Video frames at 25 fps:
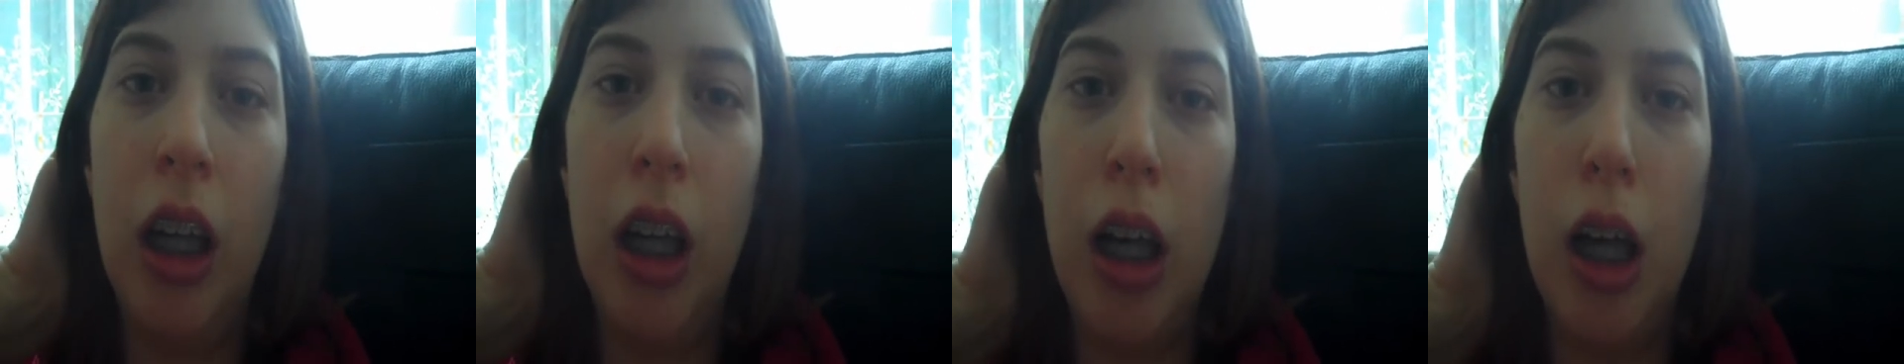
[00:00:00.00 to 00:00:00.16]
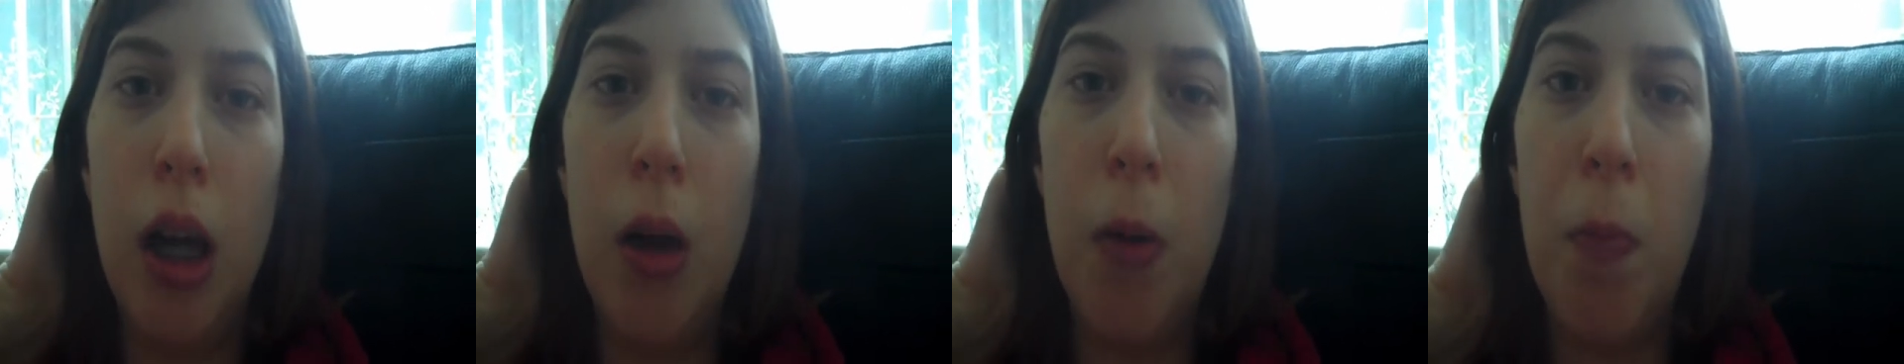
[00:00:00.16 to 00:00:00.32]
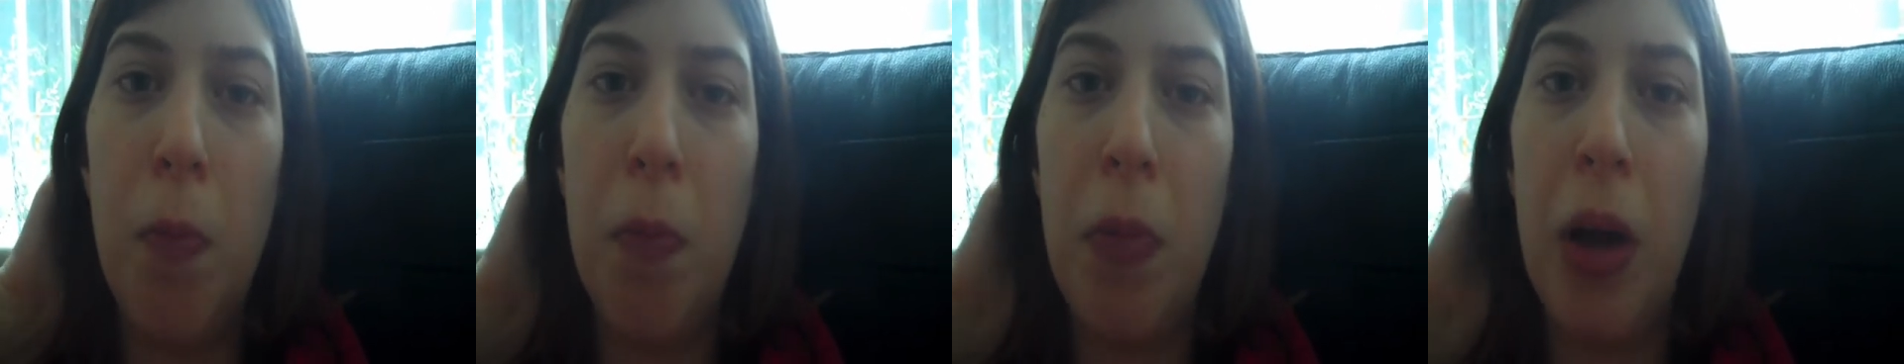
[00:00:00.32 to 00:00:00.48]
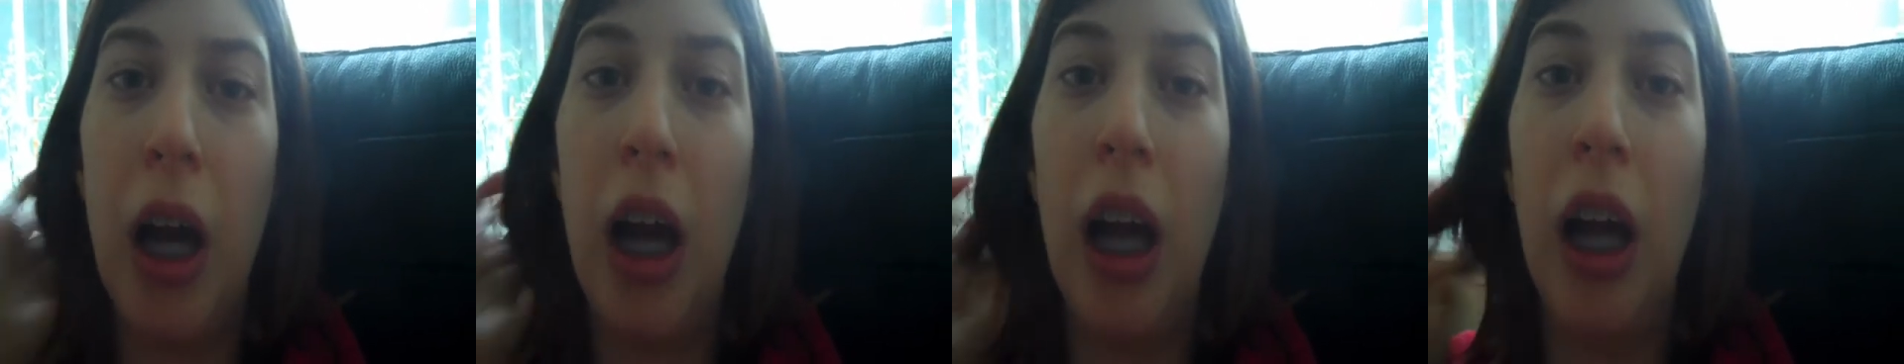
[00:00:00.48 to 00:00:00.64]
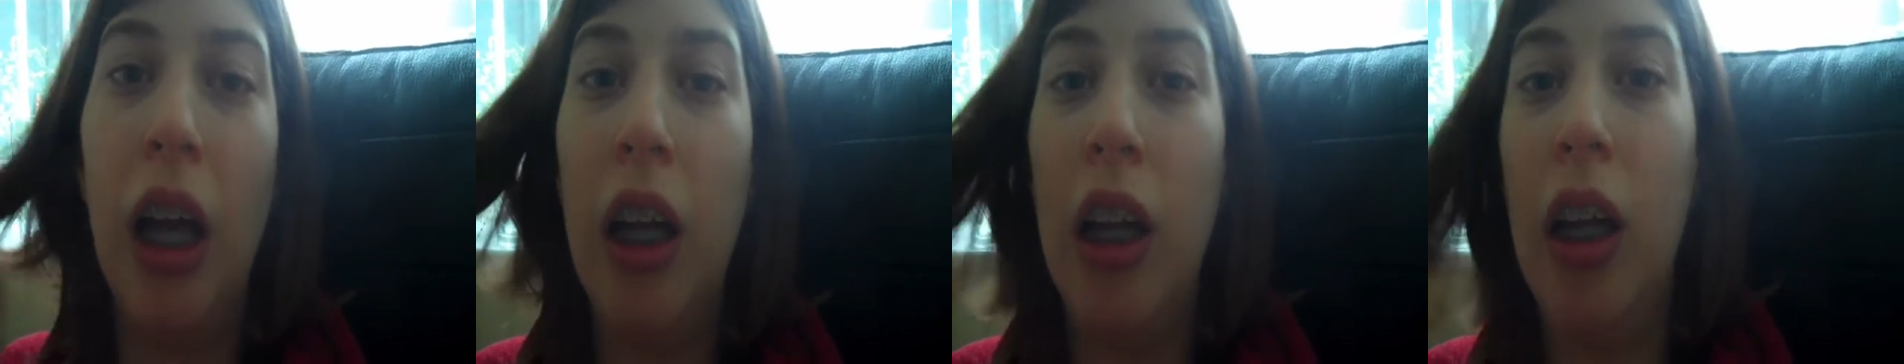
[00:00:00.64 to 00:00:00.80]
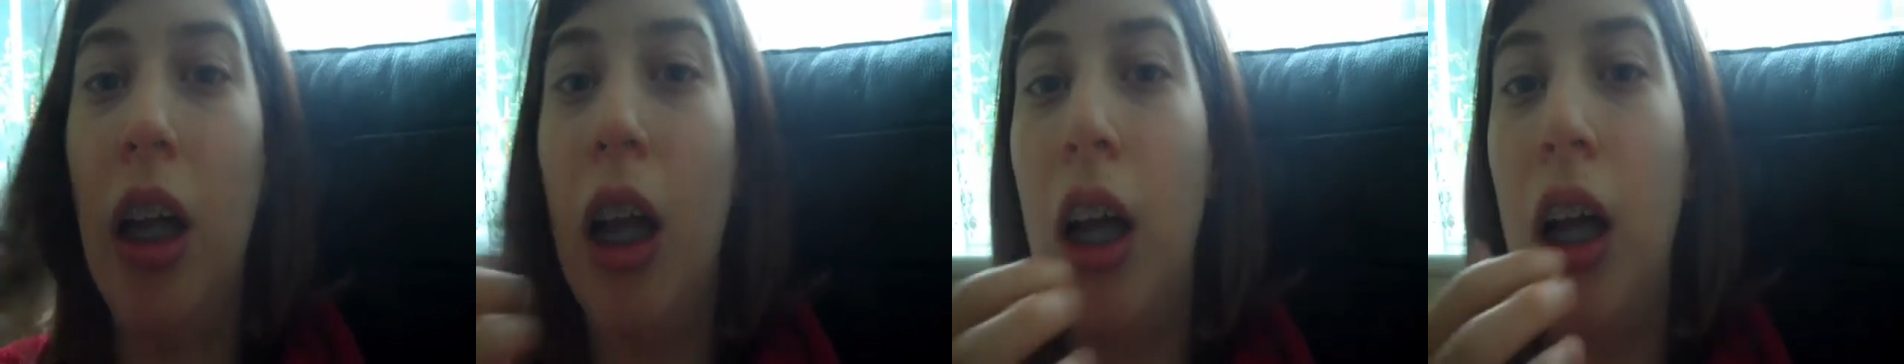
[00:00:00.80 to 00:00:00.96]
Um,
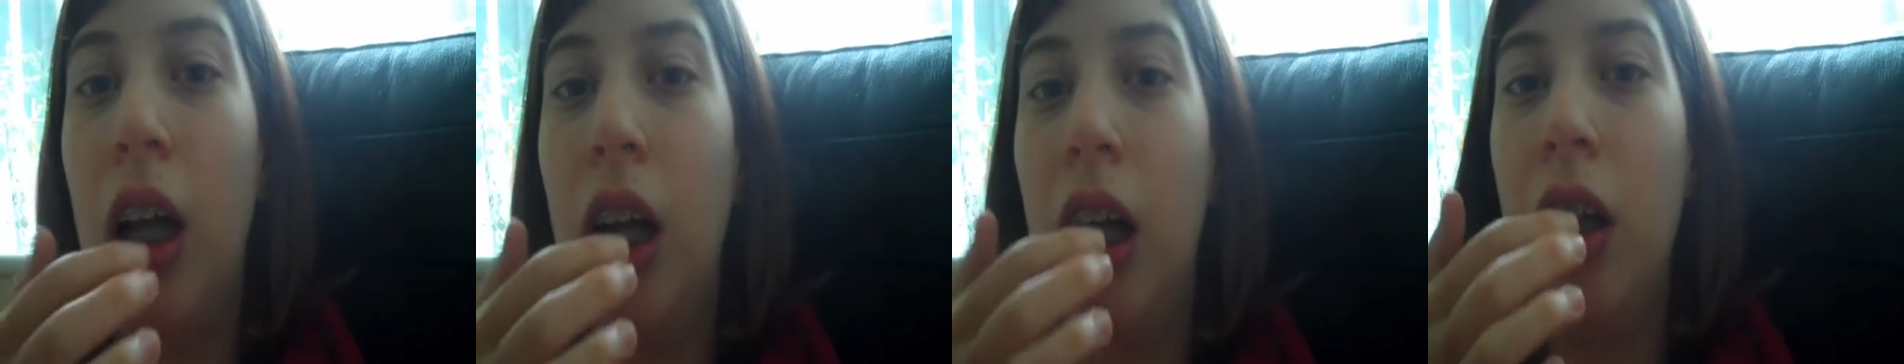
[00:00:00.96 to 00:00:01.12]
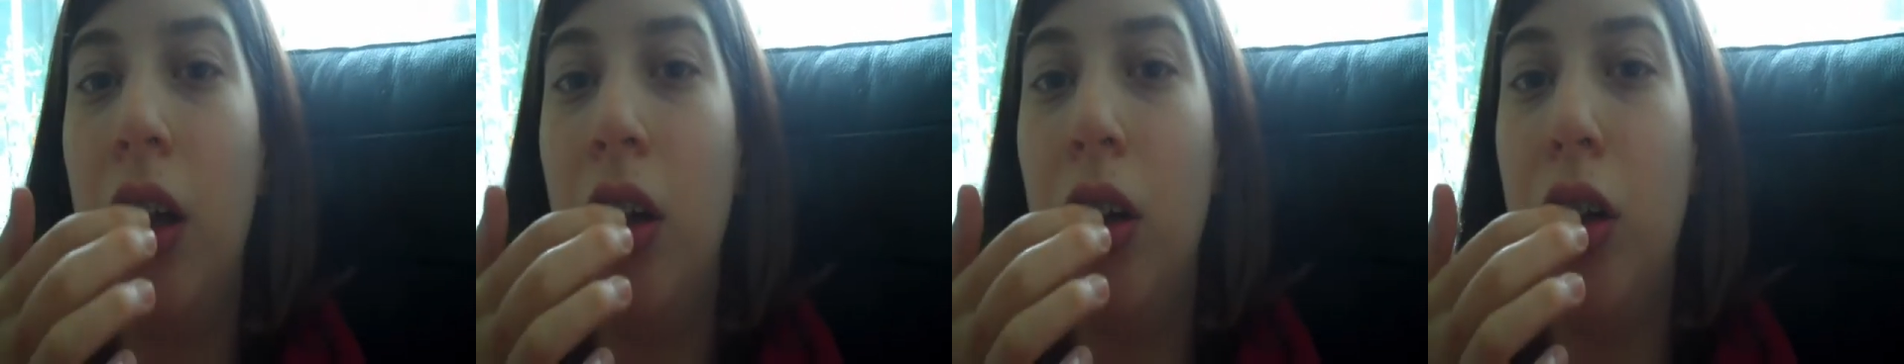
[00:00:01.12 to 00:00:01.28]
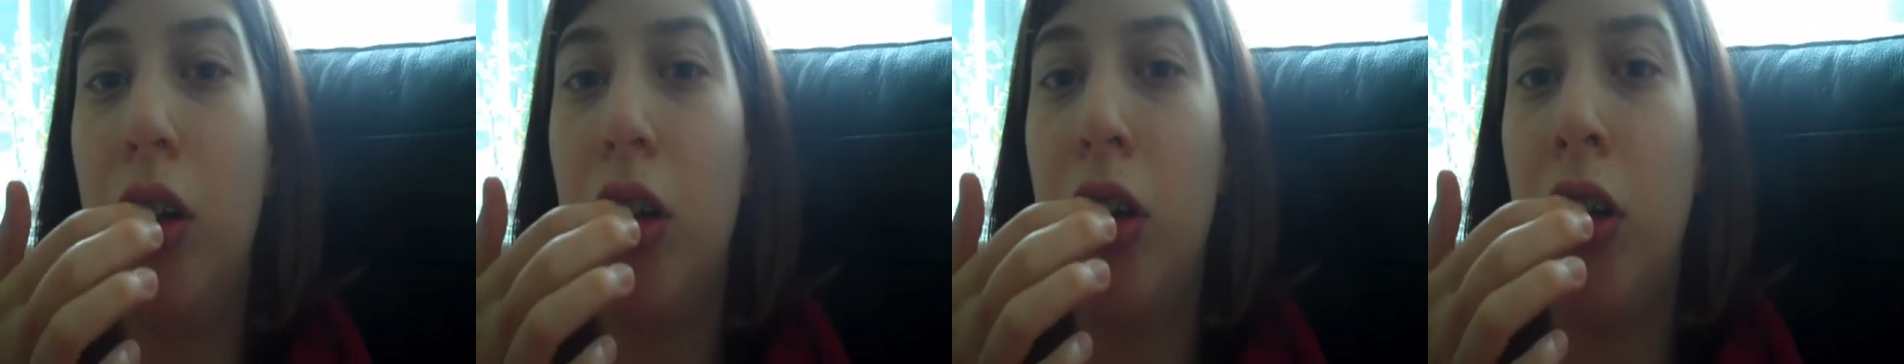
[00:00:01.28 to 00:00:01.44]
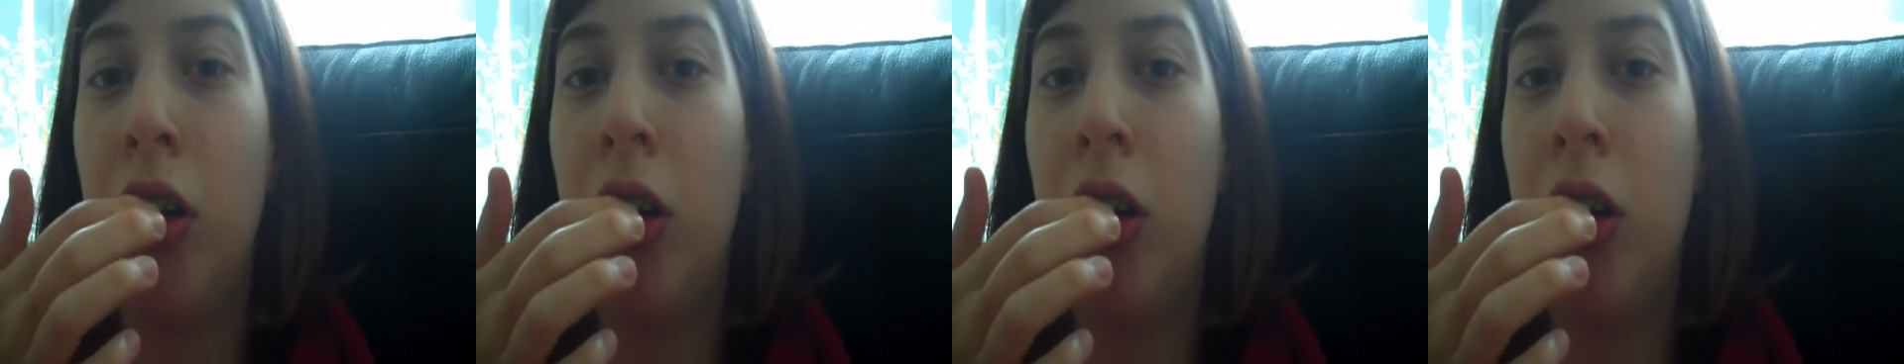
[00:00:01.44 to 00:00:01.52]
I, I,